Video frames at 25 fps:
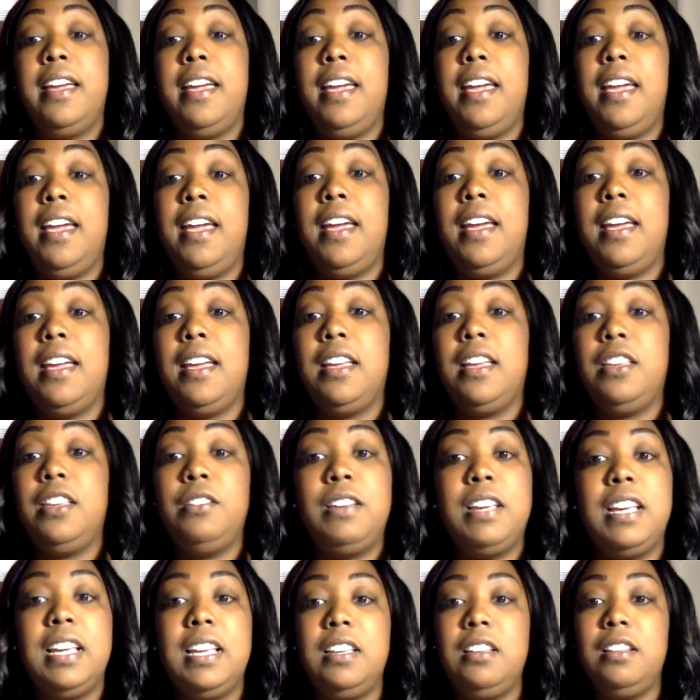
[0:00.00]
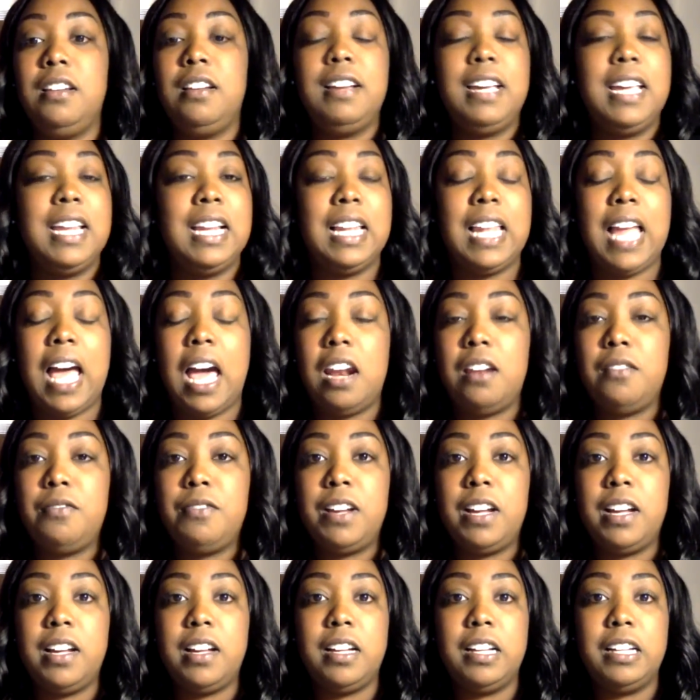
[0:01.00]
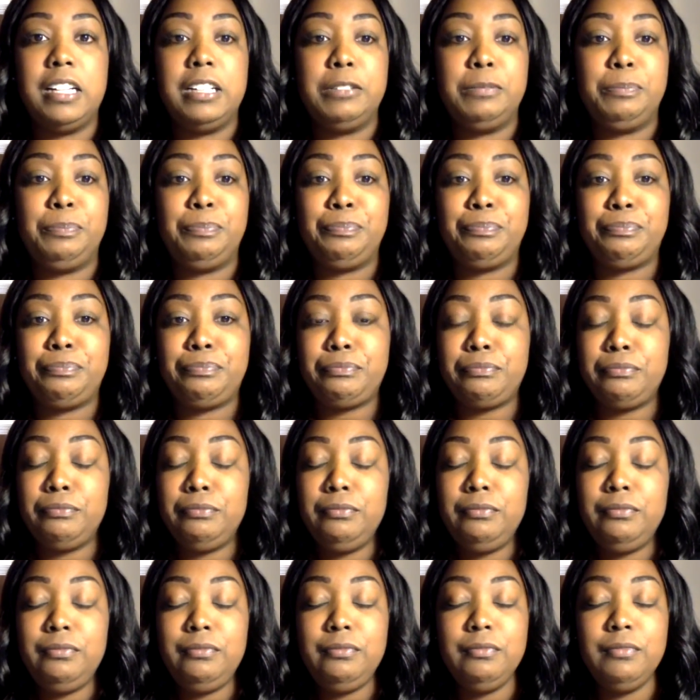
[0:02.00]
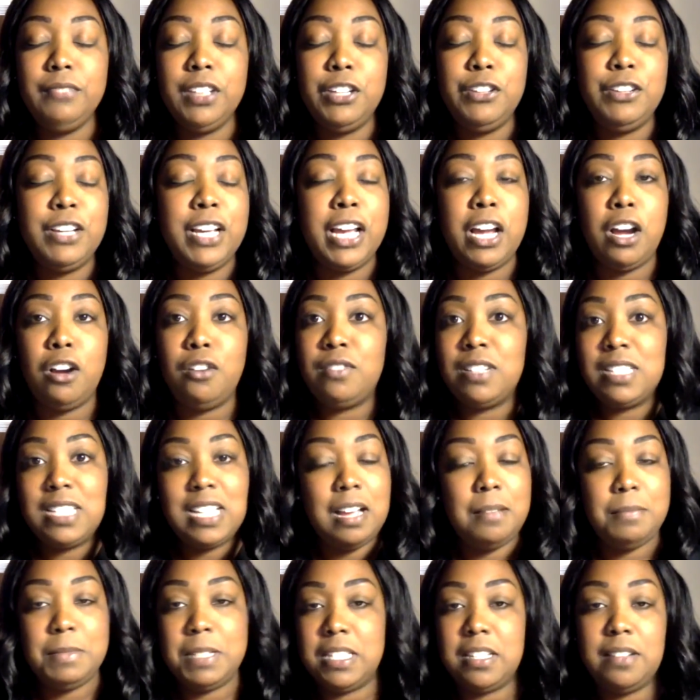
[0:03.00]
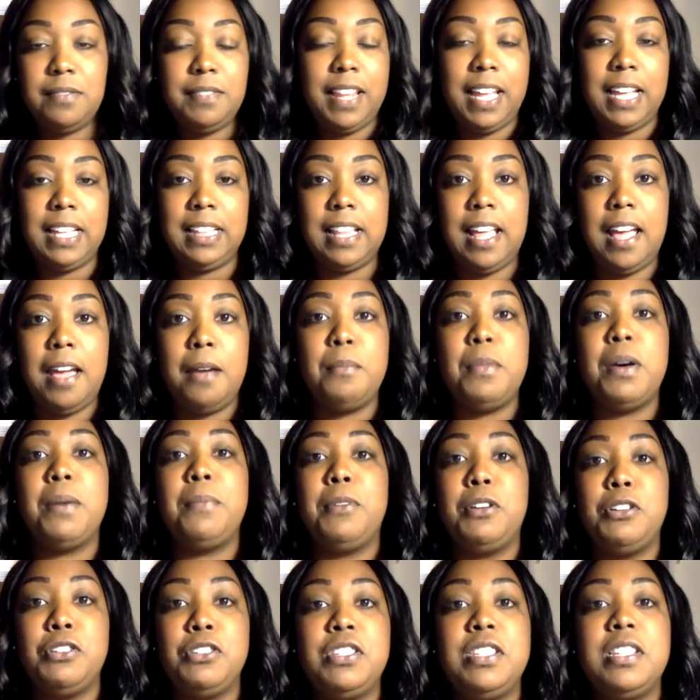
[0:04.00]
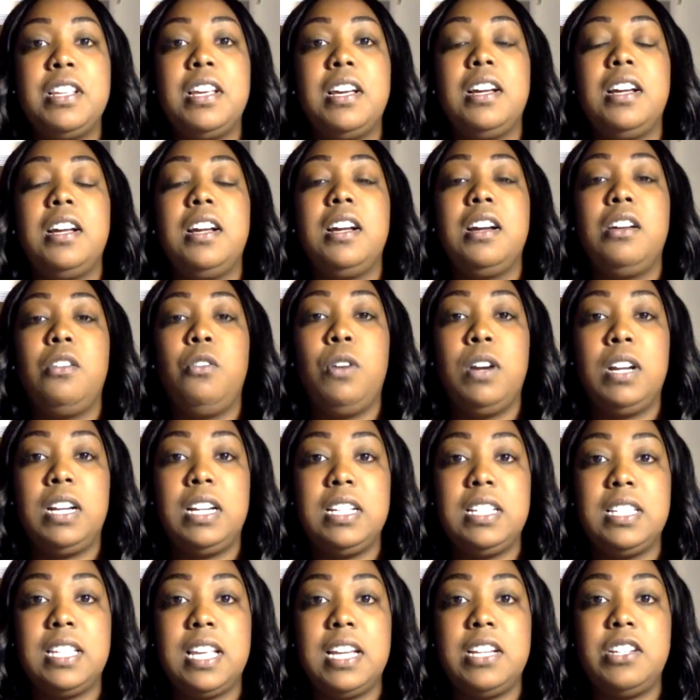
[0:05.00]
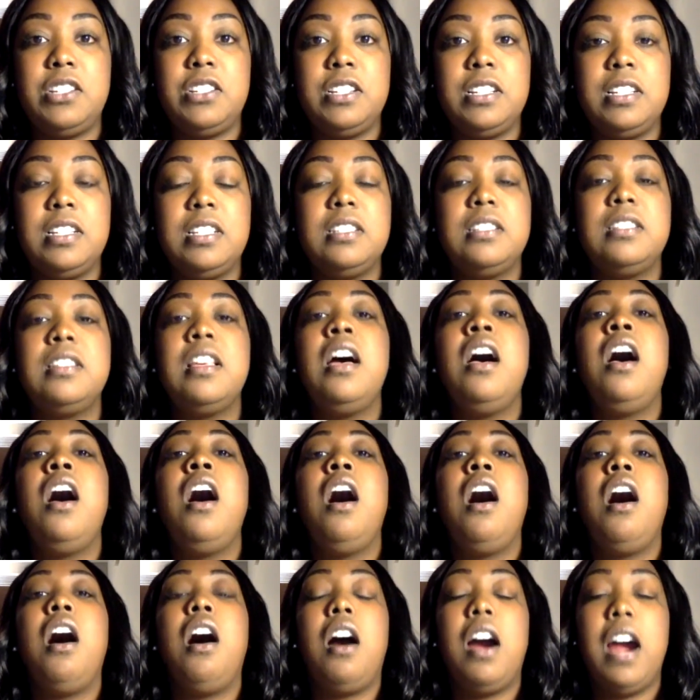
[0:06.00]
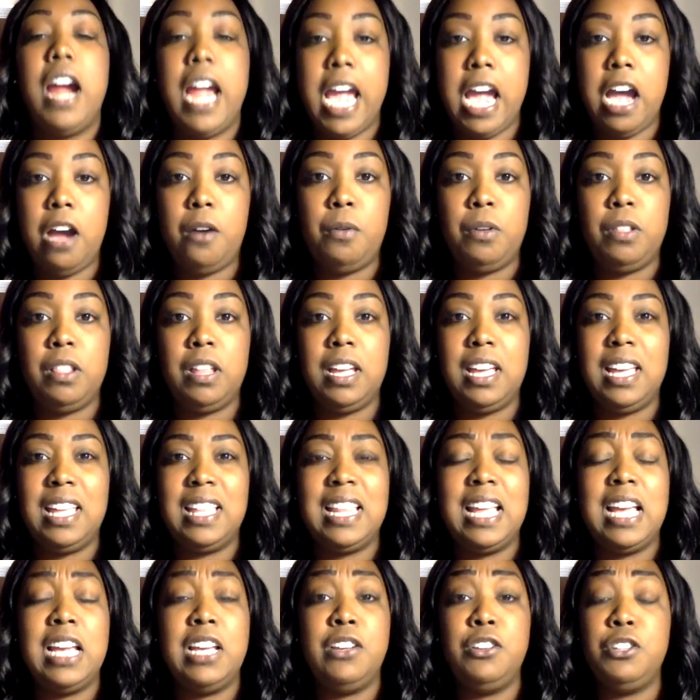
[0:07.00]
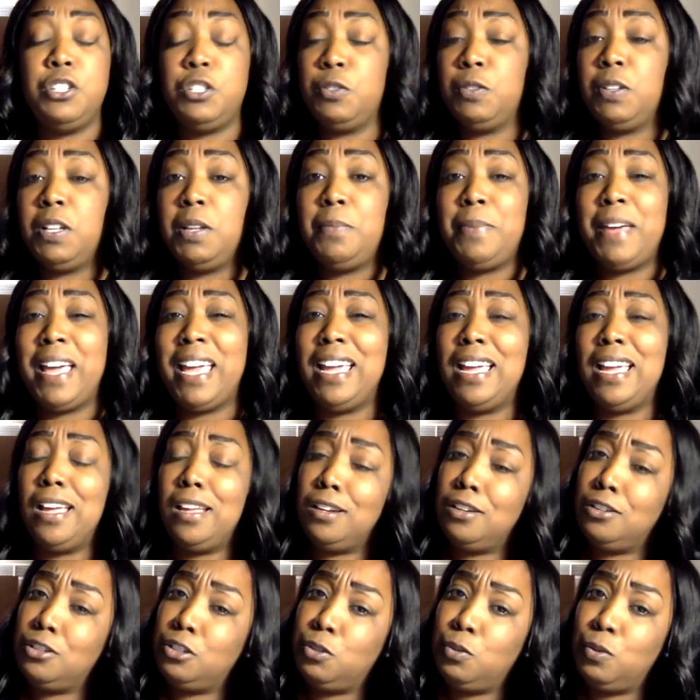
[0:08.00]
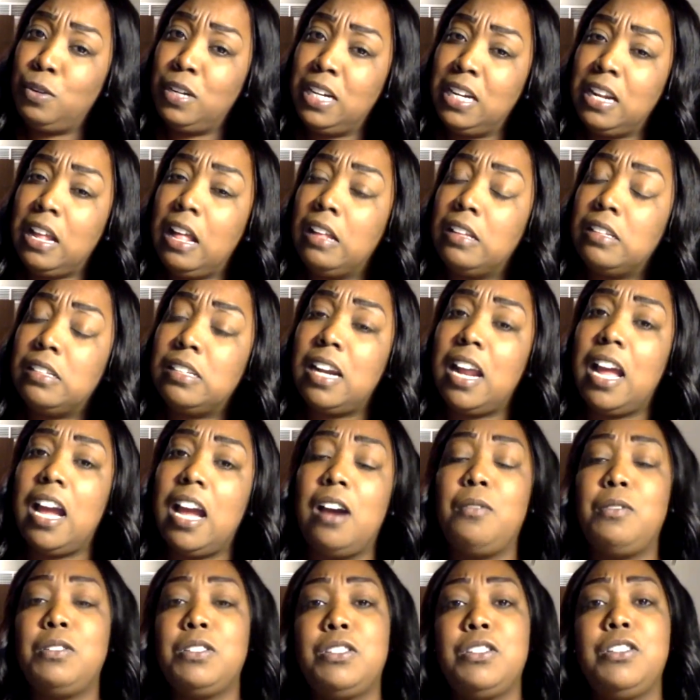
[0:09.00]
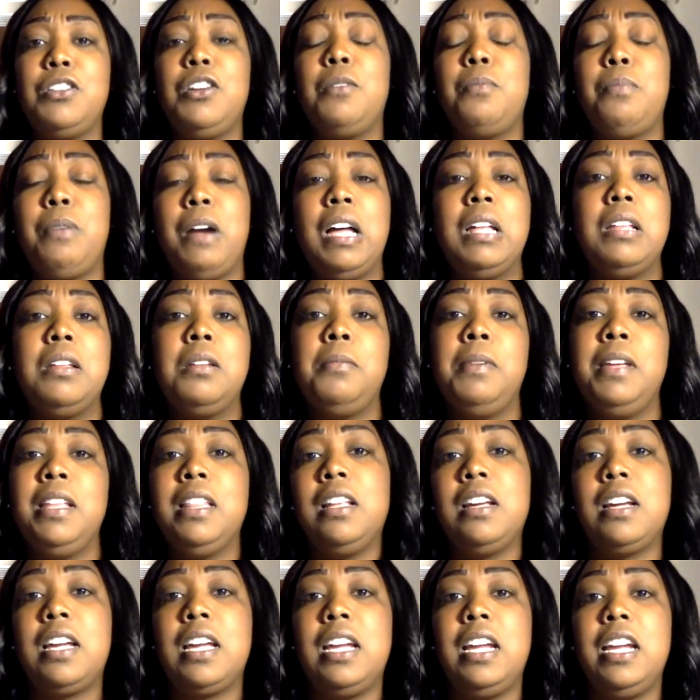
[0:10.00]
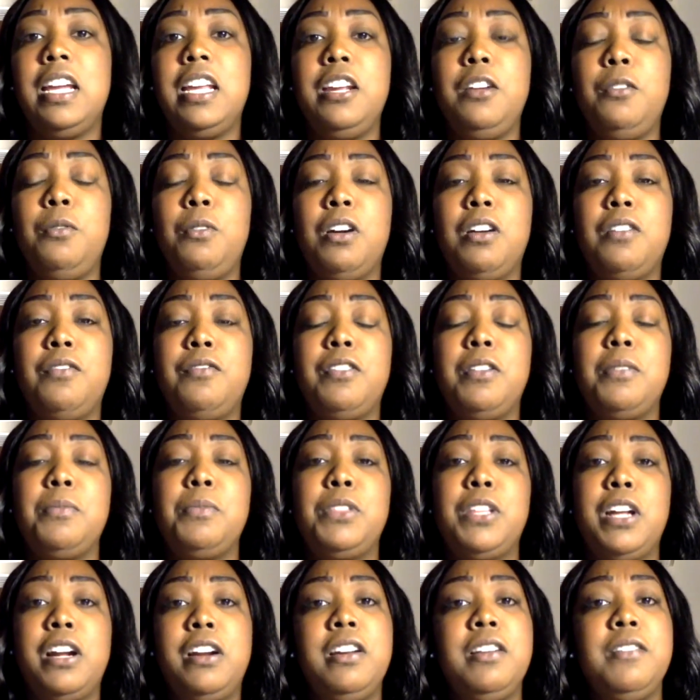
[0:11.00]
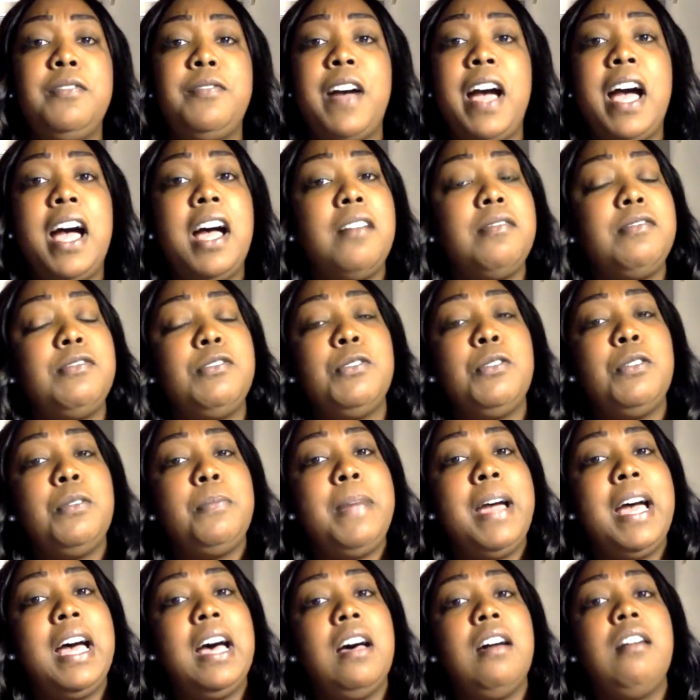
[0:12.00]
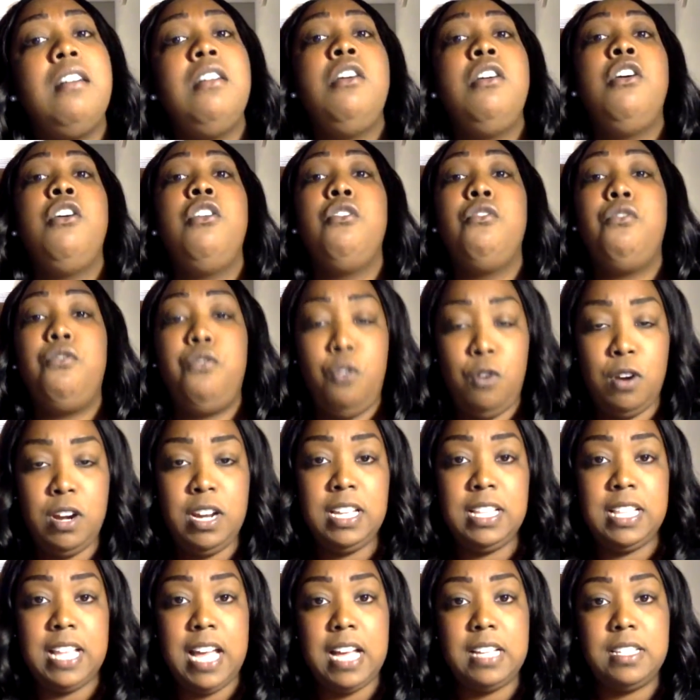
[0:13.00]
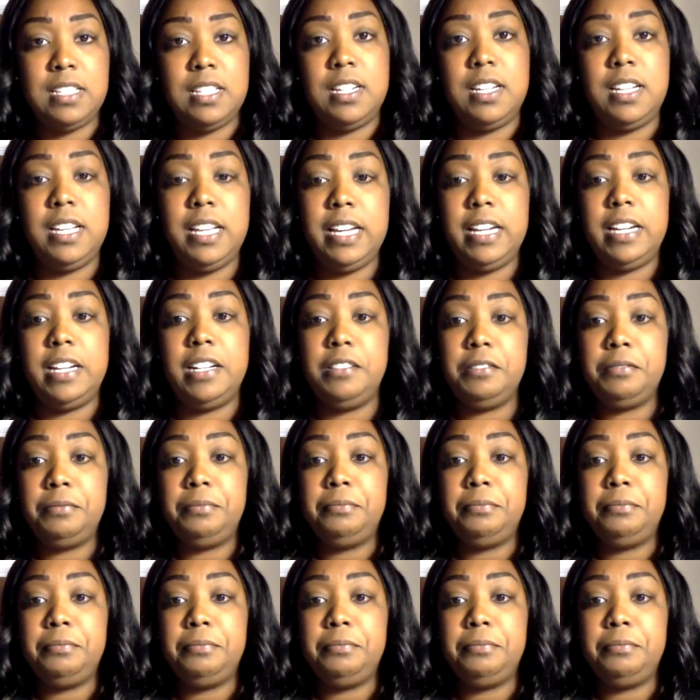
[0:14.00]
and you can, get a lot of you can get overtime and stuff like that. But most organizations are hourly, and they usually pay under $20 an hour. So you'll probably be looking anywhere from 35 to about 40,000 a year.